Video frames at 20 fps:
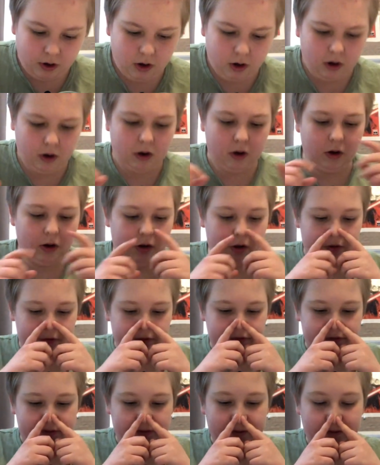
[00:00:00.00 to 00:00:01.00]
all
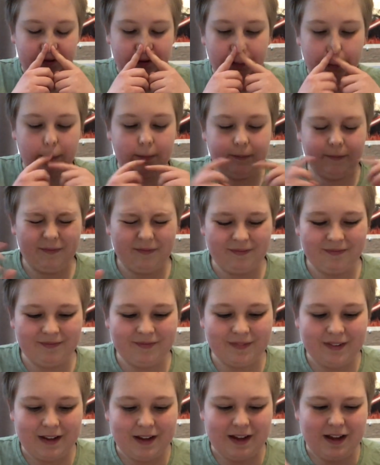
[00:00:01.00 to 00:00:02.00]
of the,
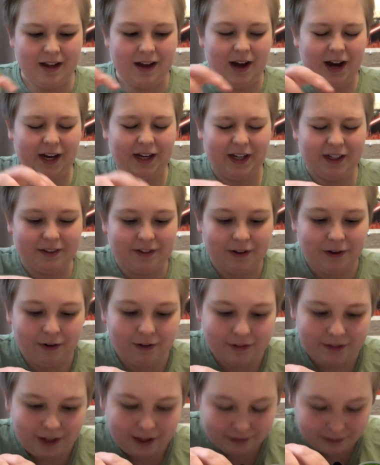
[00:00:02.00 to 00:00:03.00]
I can't
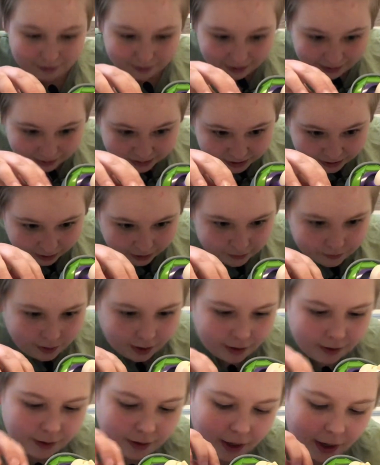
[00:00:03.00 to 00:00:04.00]
talk that good English
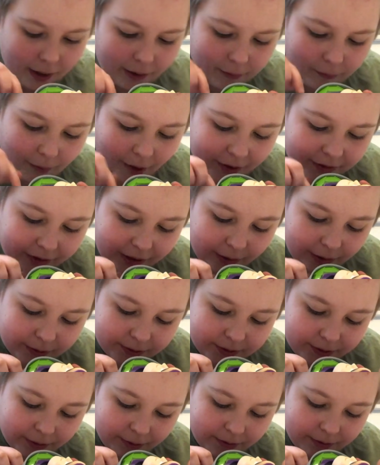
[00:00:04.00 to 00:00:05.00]
right now,
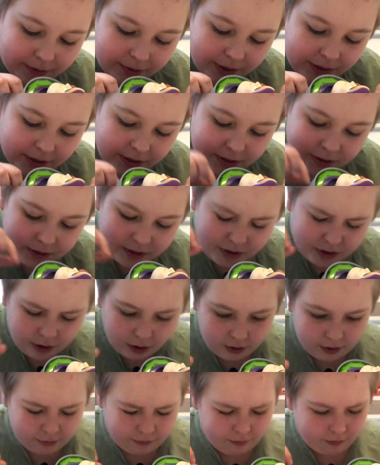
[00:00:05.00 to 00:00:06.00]
so
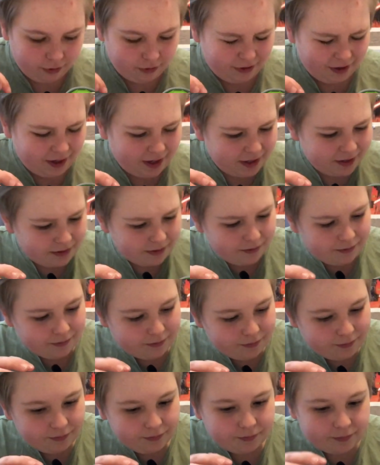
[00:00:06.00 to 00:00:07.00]
sorry for that.
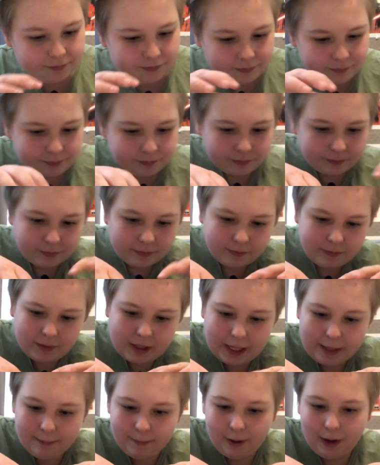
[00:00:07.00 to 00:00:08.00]

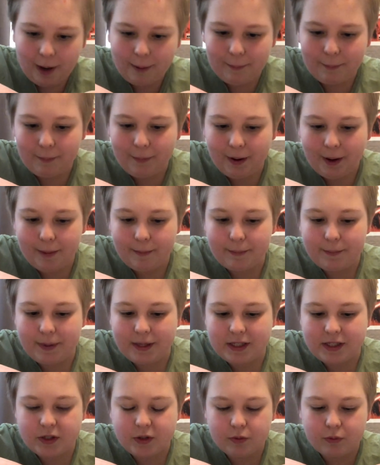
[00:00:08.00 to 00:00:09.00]
But I'm a
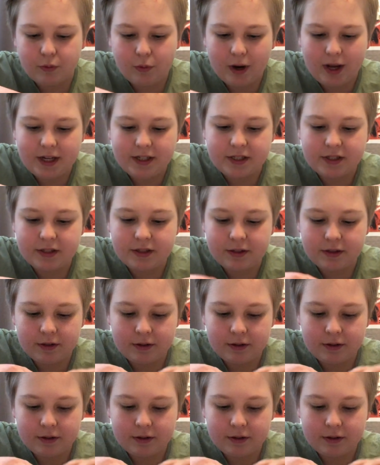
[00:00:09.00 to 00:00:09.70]
bit stressed.